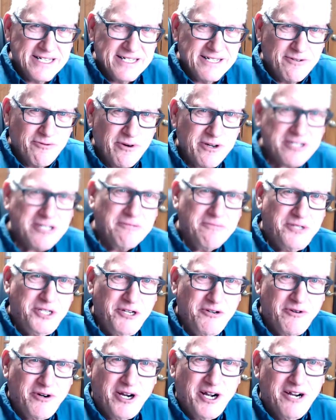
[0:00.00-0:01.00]
Welcome
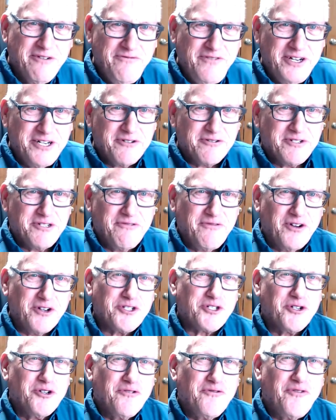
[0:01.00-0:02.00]
to our video
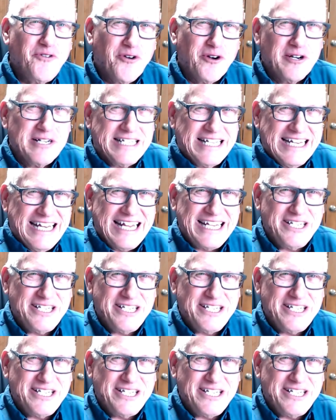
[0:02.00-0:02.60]
devotional for today,